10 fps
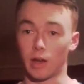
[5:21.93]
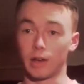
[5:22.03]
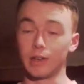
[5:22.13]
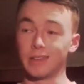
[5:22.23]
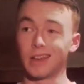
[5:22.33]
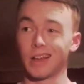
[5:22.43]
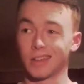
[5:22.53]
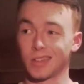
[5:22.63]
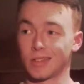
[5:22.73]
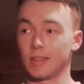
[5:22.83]
and in the
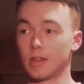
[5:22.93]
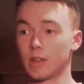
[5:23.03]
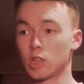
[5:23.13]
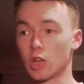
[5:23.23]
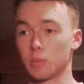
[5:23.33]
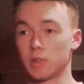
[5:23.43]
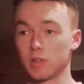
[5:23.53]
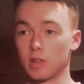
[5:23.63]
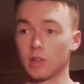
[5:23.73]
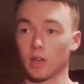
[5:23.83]
last 16 of the Champions
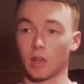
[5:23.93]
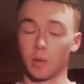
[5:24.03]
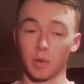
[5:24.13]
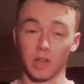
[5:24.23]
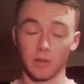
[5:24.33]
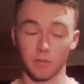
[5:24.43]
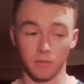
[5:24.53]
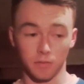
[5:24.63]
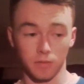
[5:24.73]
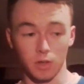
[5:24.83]
League, and I believe
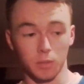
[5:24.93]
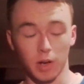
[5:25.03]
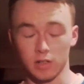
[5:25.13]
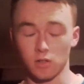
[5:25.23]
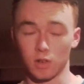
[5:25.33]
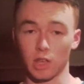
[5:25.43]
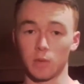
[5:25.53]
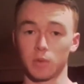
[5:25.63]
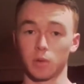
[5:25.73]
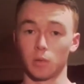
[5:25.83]
the Barcelona
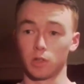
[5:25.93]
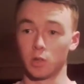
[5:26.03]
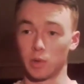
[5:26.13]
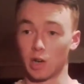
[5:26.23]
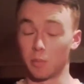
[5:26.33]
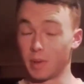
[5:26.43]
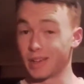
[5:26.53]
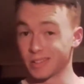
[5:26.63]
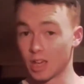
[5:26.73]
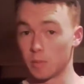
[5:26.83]
game is probably going to be our
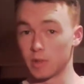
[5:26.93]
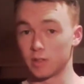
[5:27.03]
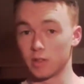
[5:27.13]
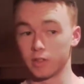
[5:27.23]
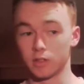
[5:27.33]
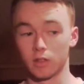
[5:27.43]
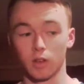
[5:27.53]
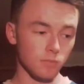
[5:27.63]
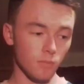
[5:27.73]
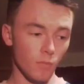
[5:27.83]
biggest game of the season.
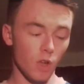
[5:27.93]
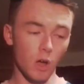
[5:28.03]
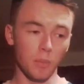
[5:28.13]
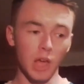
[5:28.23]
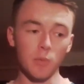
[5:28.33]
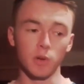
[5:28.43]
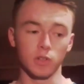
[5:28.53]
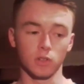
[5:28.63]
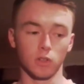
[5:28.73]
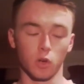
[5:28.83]
On paper it
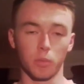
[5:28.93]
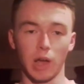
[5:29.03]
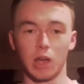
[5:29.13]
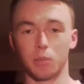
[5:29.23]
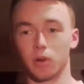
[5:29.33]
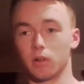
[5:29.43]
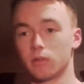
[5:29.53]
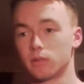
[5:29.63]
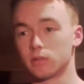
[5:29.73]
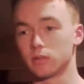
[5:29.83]
doesn't look bad, but
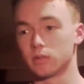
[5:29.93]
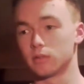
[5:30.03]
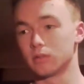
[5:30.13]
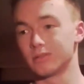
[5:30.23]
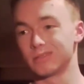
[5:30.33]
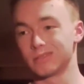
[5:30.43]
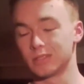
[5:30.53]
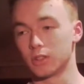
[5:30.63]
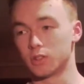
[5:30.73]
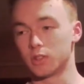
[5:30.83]

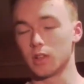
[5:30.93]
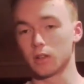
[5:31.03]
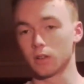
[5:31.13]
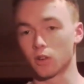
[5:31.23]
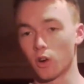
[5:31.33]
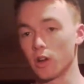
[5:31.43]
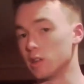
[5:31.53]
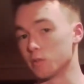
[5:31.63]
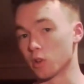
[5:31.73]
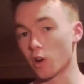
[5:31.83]
there's still
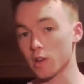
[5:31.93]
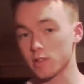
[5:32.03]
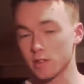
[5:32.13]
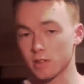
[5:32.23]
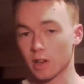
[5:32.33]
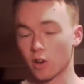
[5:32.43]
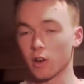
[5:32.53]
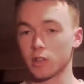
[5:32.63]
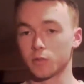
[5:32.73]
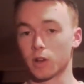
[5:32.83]
cries for crisis and
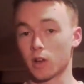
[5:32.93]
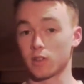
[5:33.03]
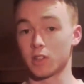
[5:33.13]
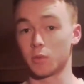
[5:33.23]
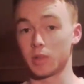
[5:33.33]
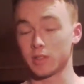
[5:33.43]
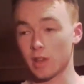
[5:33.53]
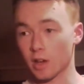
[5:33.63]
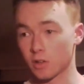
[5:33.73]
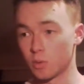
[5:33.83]
cries for Conte to be
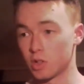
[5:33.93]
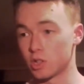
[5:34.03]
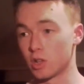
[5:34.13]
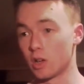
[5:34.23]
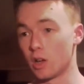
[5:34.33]
sacked, which